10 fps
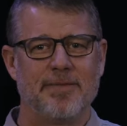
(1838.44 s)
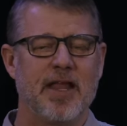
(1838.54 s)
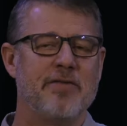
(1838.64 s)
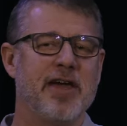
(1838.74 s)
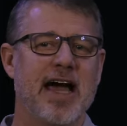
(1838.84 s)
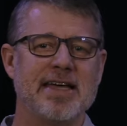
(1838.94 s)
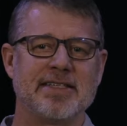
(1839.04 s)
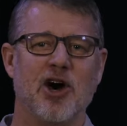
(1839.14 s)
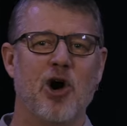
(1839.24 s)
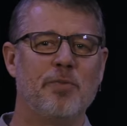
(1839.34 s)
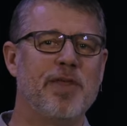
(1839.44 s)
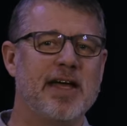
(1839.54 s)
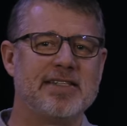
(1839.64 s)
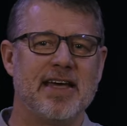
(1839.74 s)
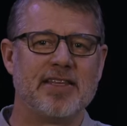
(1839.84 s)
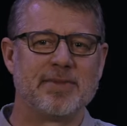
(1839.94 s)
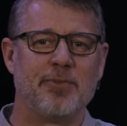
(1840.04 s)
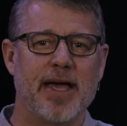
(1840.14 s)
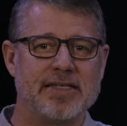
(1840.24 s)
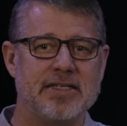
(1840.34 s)
Love you guys. I hope that uh, this
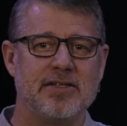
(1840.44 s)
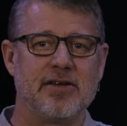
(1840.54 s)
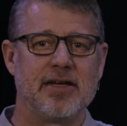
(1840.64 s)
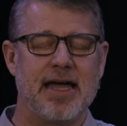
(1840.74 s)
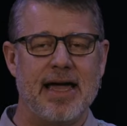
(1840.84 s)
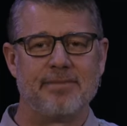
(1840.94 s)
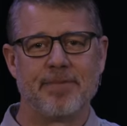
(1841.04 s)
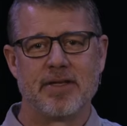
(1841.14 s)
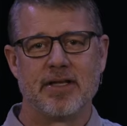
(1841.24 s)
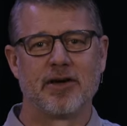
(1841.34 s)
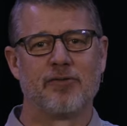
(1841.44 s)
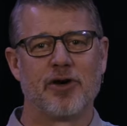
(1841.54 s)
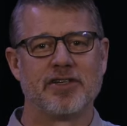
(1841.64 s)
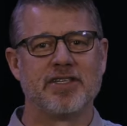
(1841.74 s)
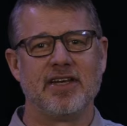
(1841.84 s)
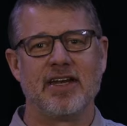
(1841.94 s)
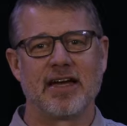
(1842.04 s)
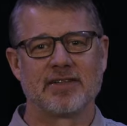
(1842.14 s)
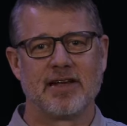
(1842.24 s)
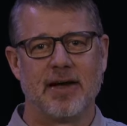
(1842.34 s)
blesses you today. Look forward to seeing you
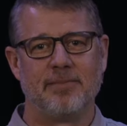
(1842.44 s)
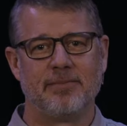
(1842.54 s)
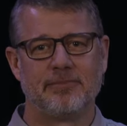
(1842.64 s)
next time.